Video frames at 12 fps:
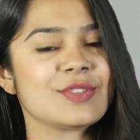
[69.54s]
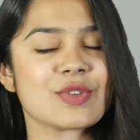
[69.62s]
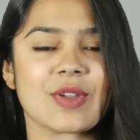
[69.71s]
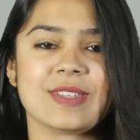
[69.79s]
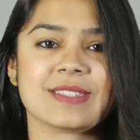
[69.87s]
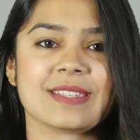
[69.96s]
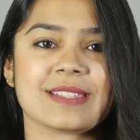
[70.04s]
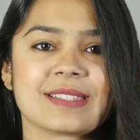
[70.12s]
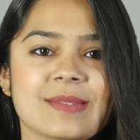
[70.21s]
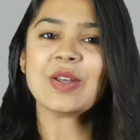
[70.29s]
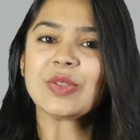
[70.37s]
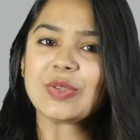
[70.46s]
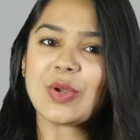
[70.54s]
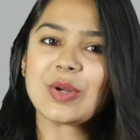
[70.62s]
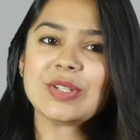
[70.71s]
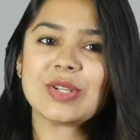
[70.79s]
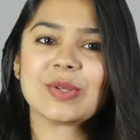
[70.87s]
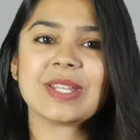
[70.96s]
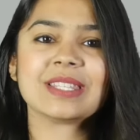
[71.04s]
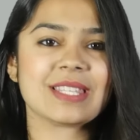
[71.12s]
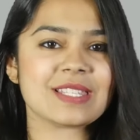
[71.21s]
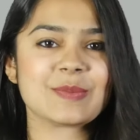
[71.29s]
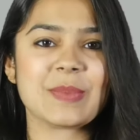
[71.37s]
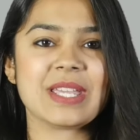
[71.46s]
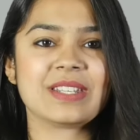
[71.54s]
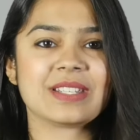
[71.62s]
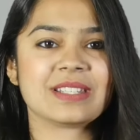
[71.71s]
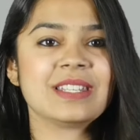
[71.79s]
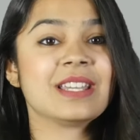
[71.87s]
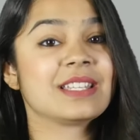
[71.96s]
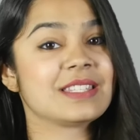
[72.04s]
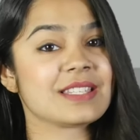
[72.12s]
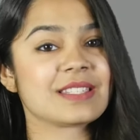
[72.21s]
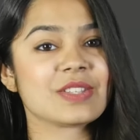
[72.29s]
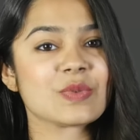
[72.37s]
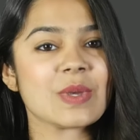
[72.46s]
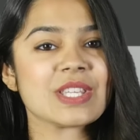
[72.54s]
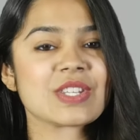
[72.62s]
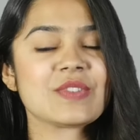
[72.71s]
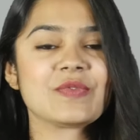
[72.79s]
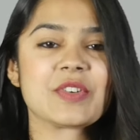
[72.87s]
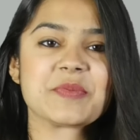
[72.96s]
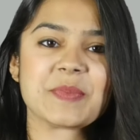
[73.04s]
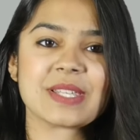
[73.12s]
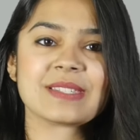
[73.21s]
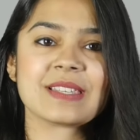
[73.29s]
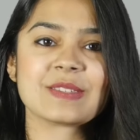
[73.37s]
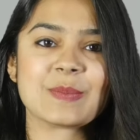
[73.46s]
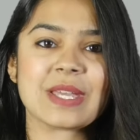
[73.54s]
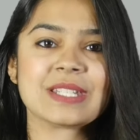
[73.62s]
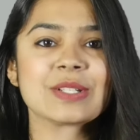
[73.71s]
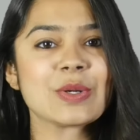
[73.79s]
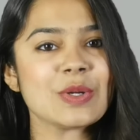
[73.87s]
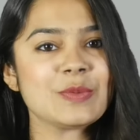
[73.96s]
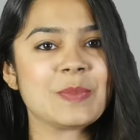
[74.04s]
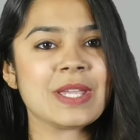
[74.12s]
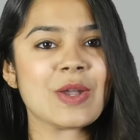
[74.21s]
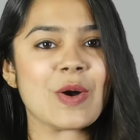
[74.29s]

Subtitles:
choices. Though during this period, the situation for businessmen could be